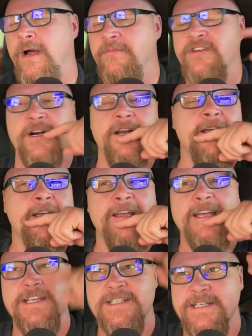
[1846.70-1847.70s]
sorry.
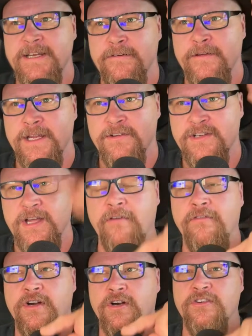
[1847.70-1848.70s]
His
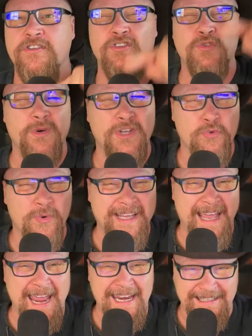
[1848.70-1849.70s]
governor is until
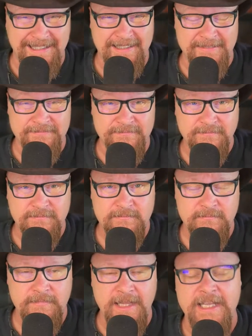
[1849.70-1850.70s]
2028.
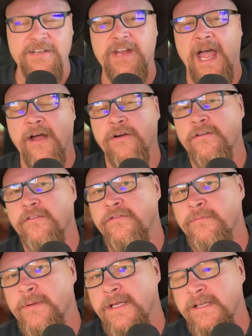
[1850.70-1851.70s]
He's out of
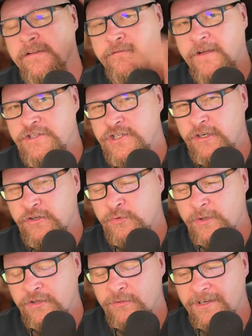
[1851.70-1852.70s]
being the Fed chair in
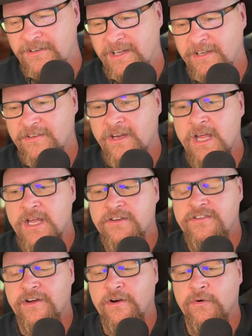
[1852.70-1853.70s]
2026.
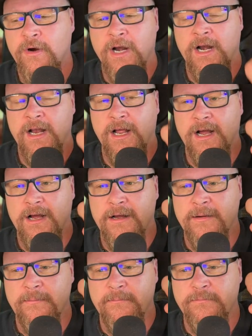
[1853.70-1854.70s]
So
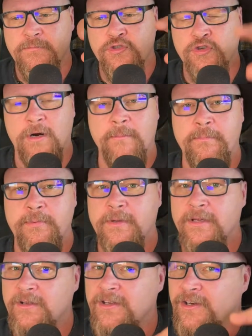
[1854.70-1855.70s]
Trump,
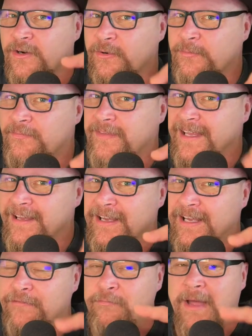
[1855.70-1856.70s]

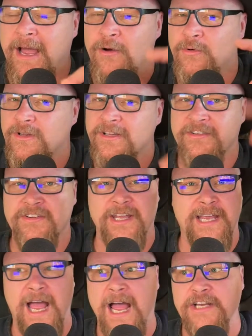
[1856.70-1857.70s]
if Powell is
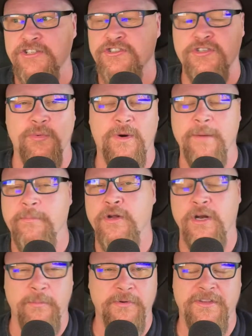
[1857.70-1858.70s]
like, I just don't want to put
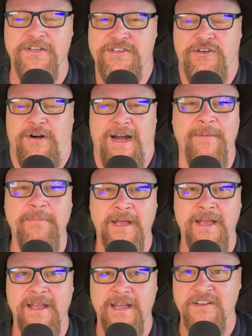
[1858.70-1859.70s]
up with this crap,
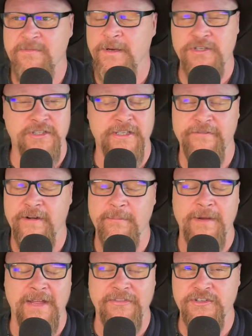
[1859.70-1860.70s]
especially if I'm
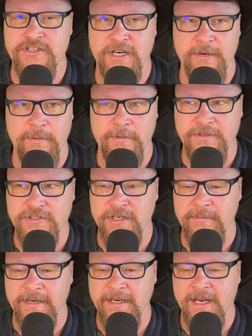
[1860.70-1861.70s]
not the
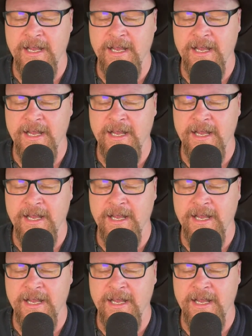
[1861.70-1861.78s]
chairman,